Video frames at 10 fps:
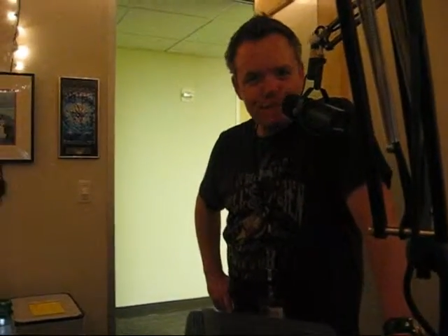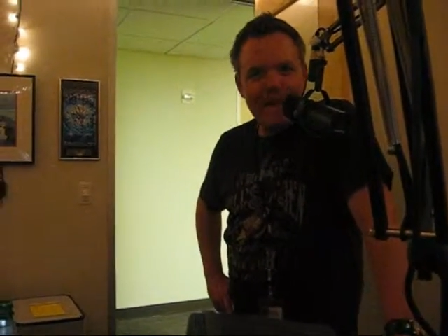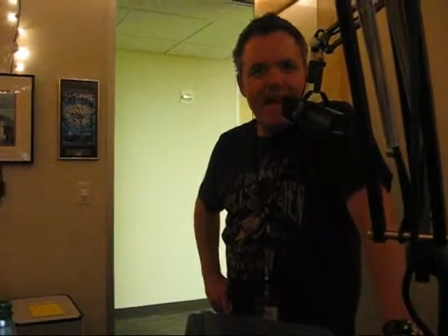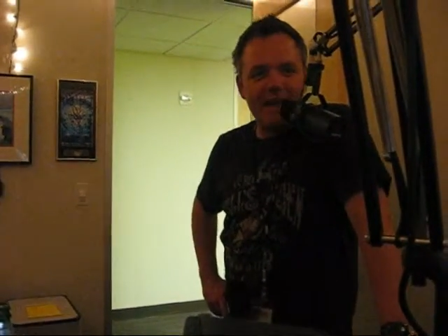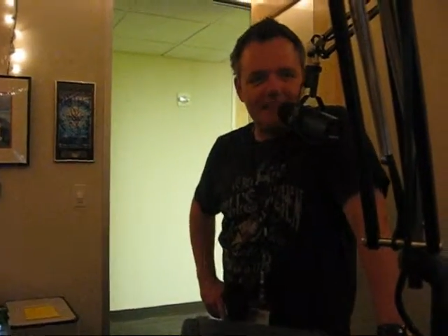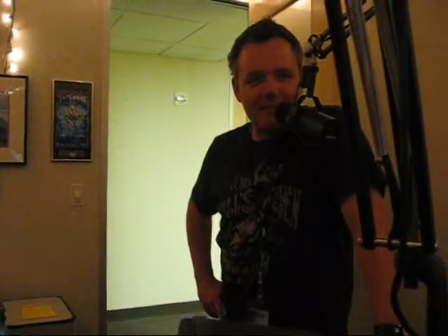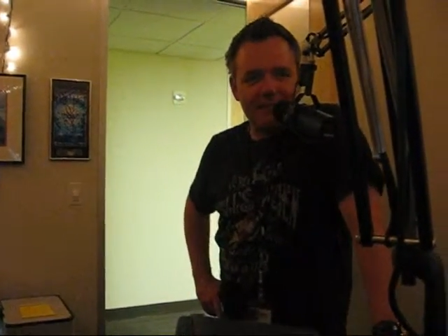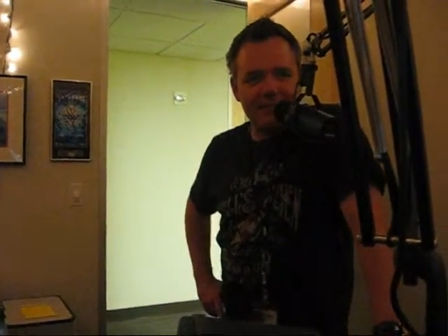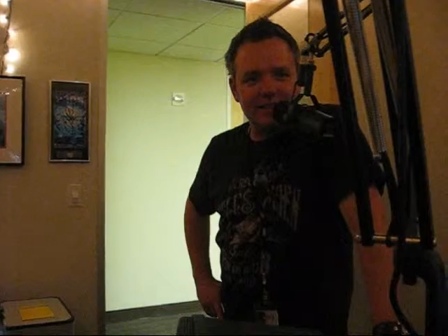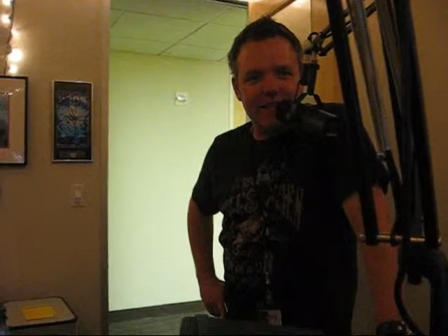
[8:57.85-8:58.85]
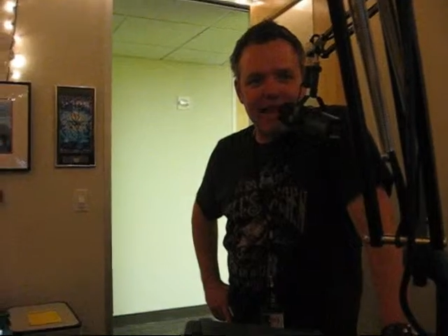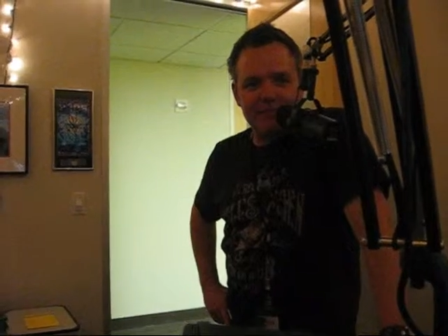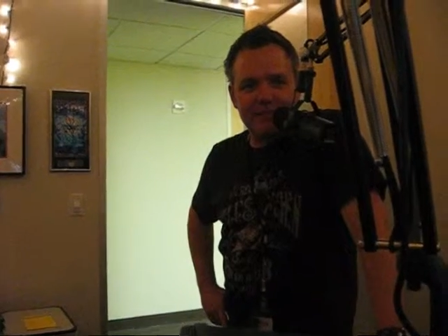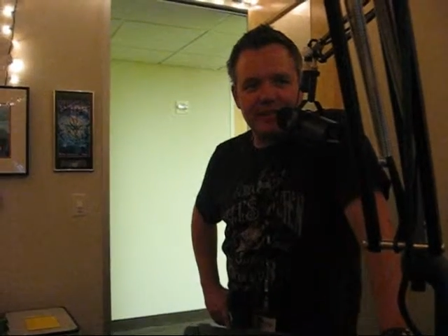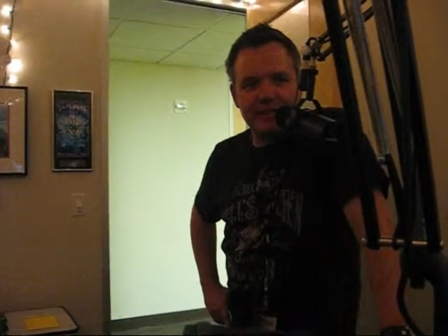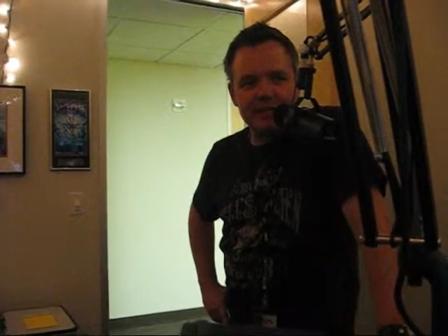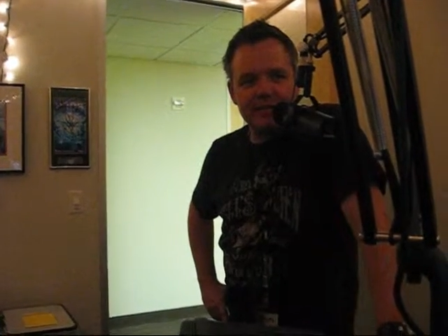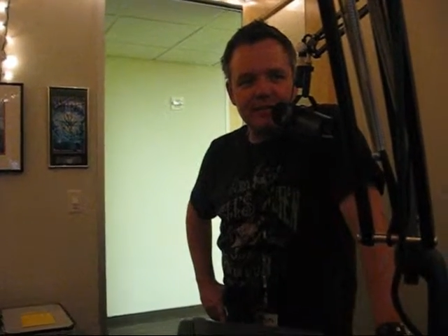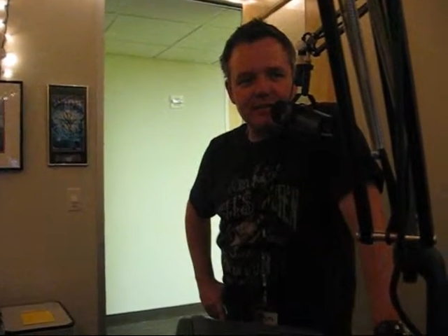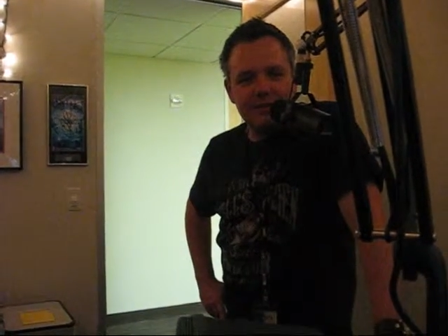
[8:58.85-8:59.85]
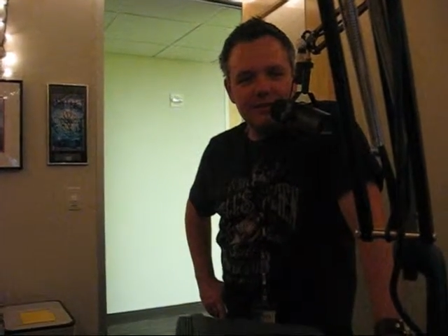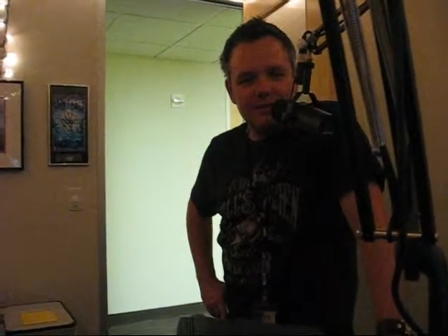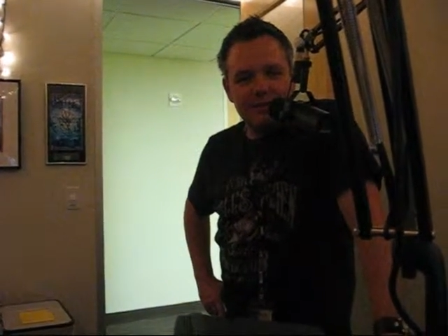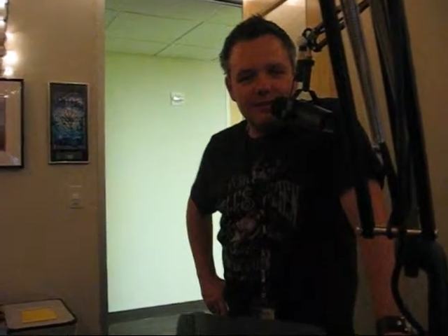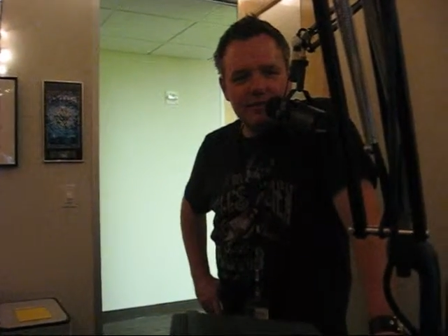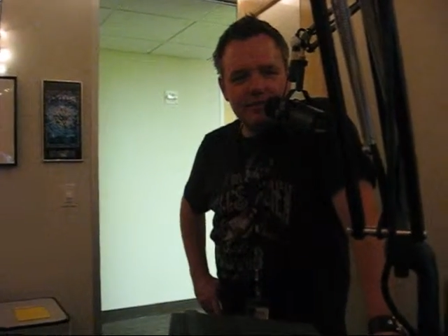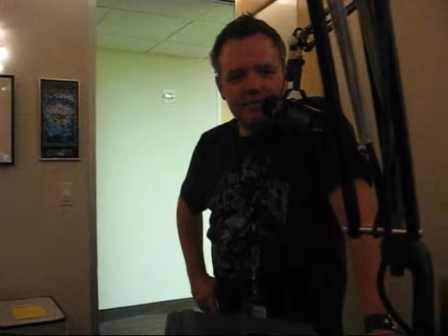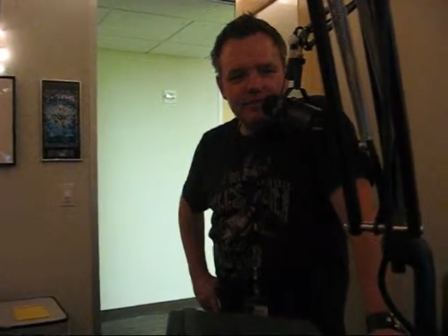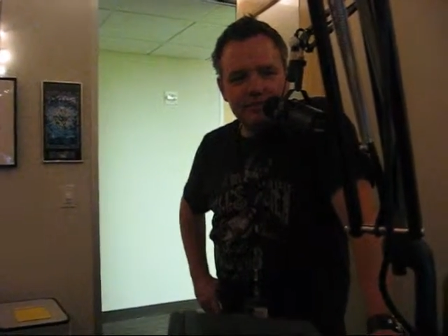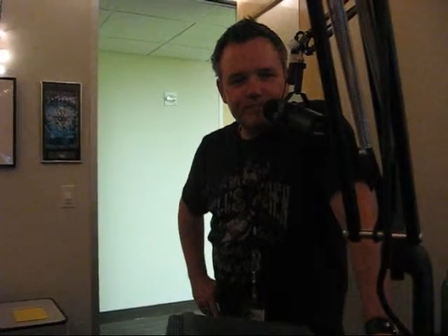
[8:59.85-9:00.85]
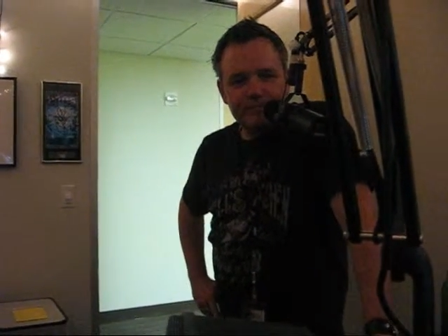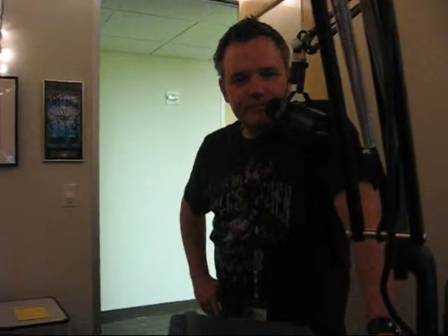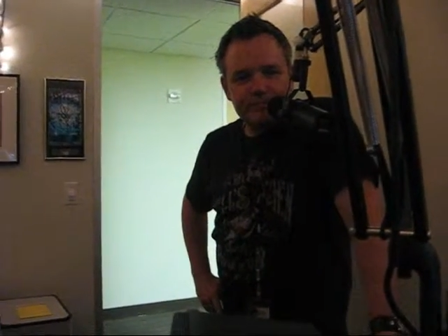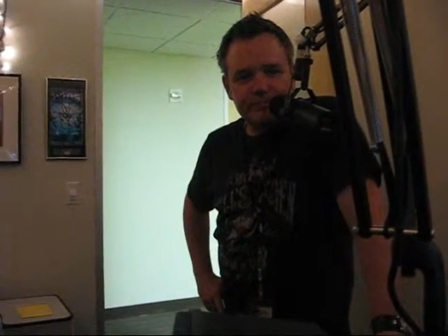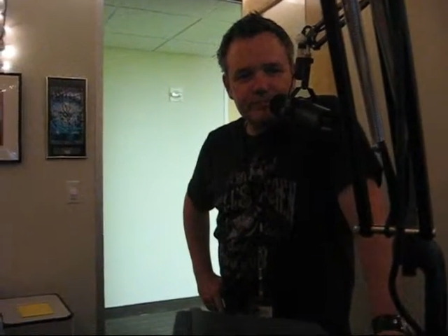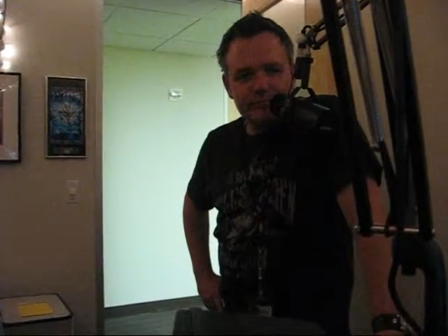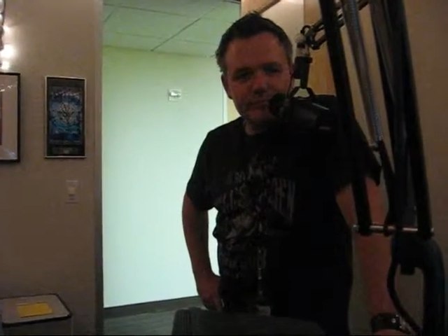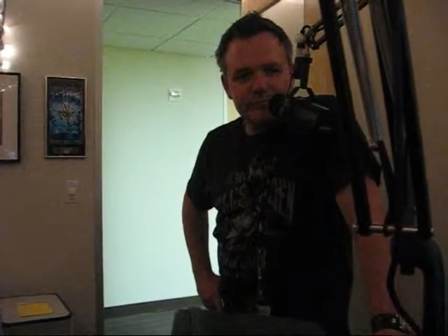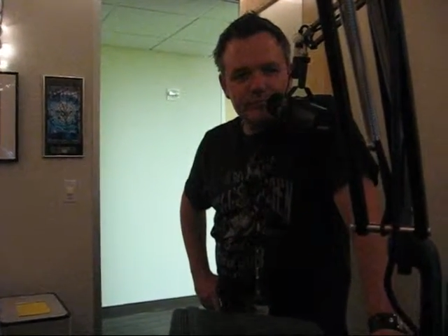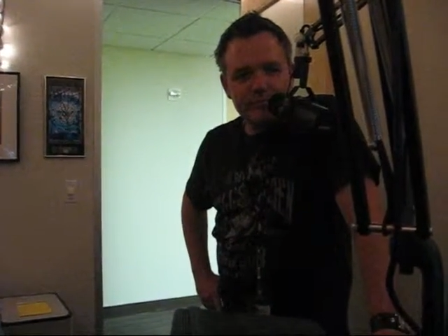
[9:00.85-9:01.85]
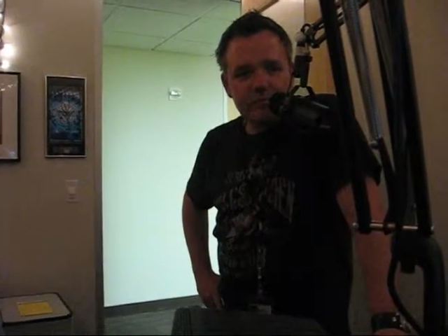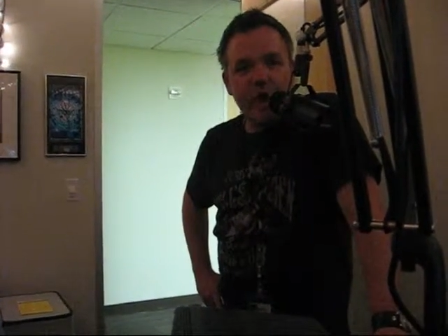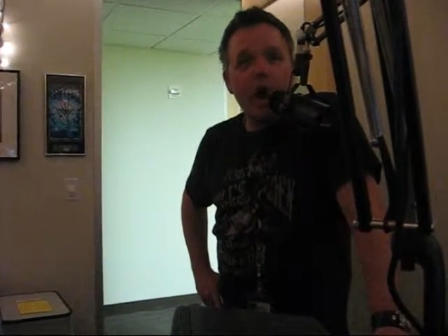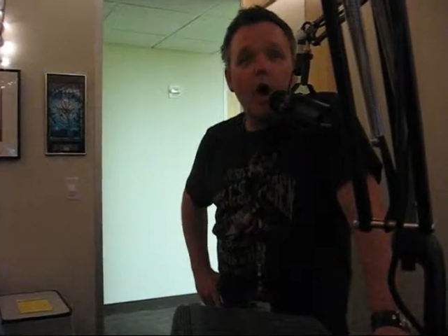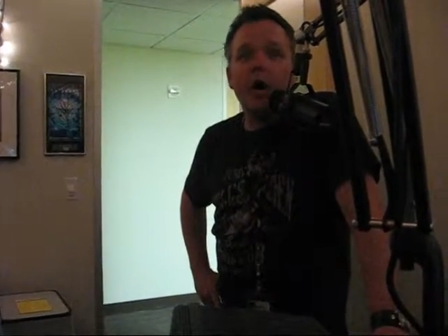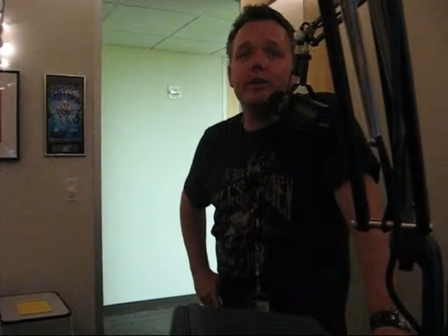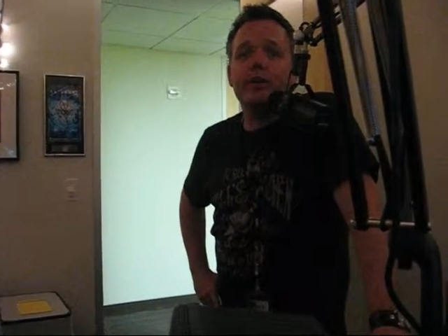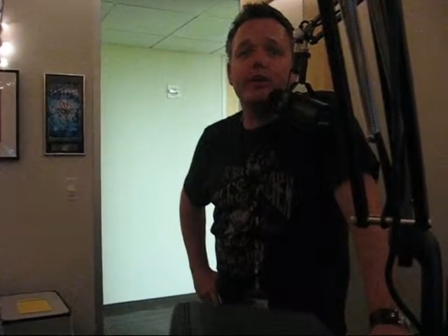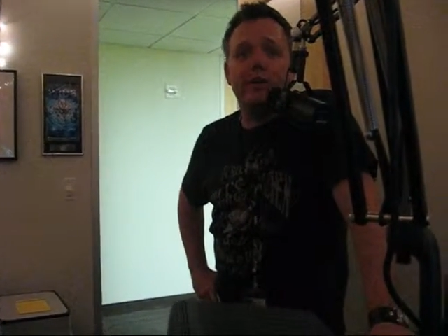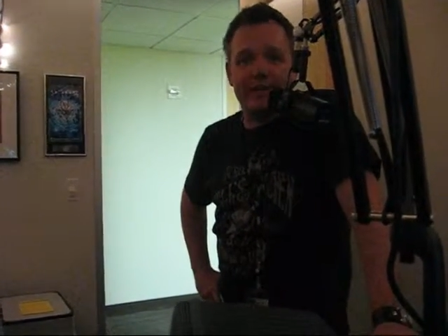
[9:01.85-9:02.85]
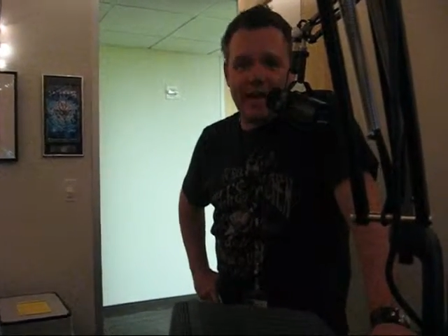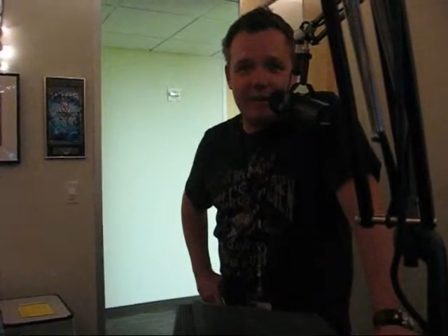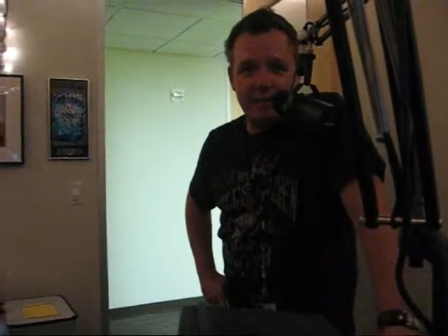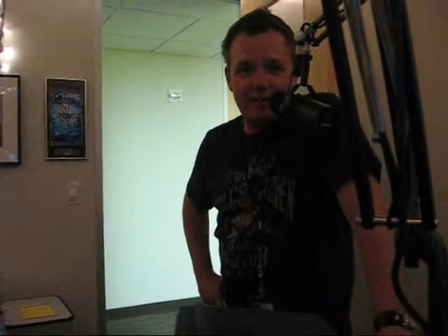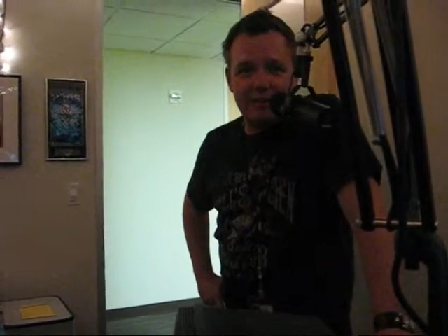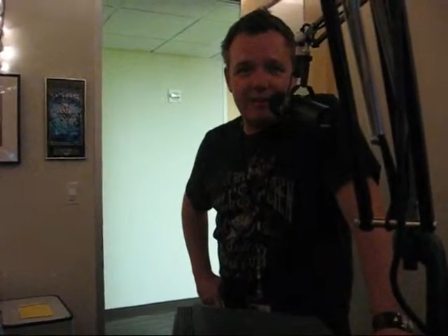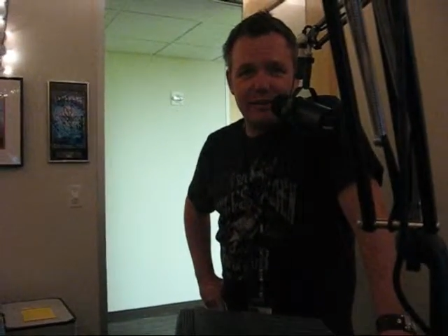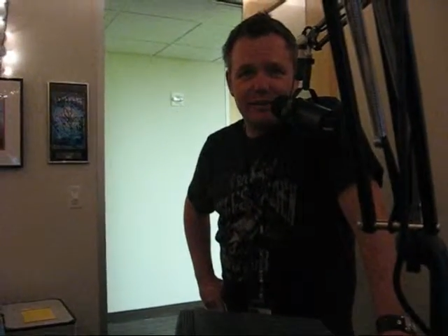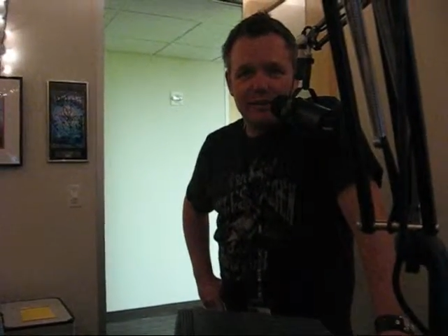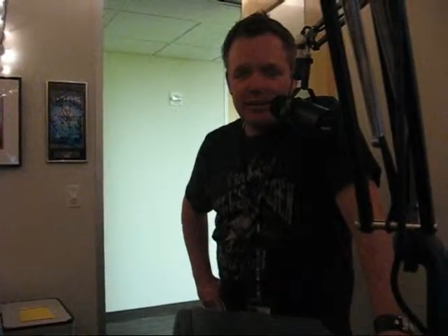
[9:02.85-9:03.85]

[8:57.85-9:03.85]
Dude. Yeah, I'm definitely. Yeah, I'm thinking. I meant, I meant the full, you know, Cinemax. Version. Oh, you're going that way with it.